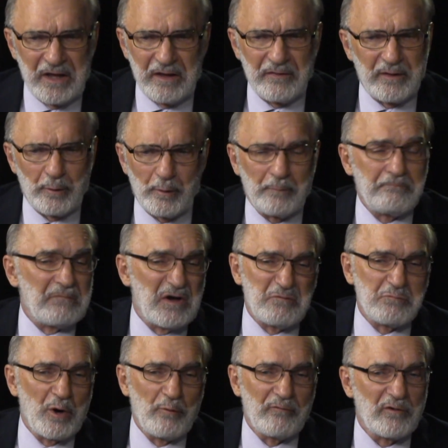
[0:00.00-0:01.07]
there were
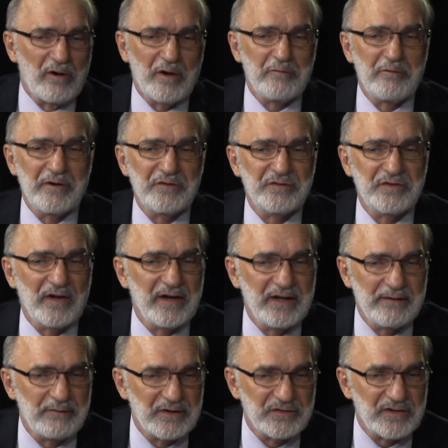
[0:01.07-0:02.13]
over 100
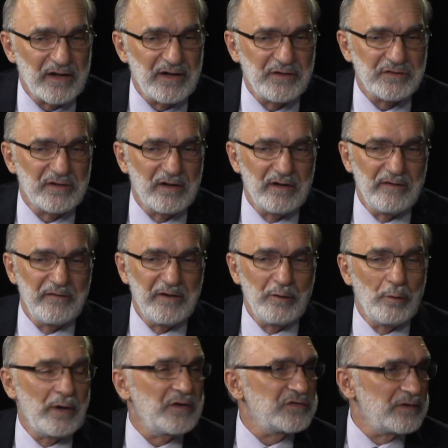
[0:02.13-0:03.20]
scientific studies done in the
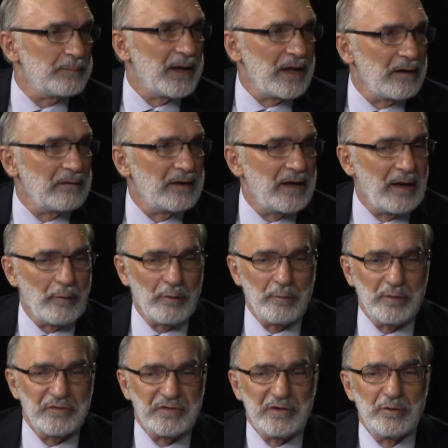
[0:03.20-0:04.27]
U.S. about how it
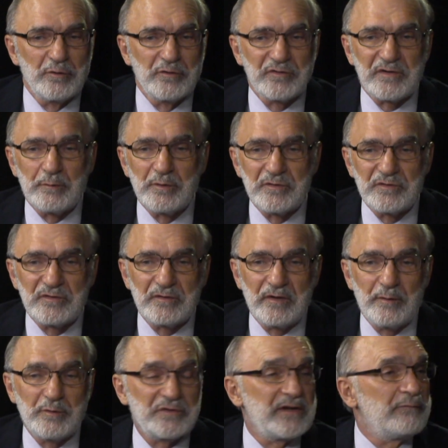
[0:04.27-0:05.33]
was used. It
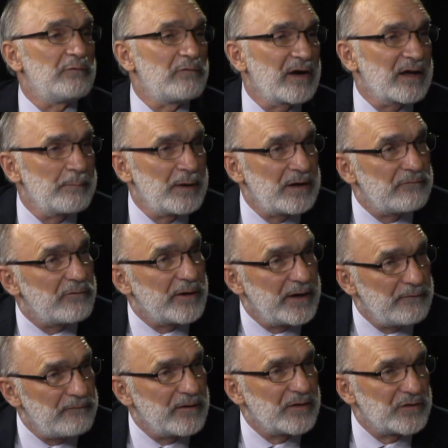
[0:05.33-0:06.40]
was even recommended for
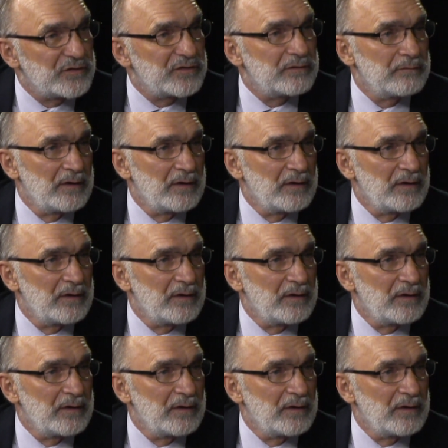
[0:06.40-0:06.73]
infants.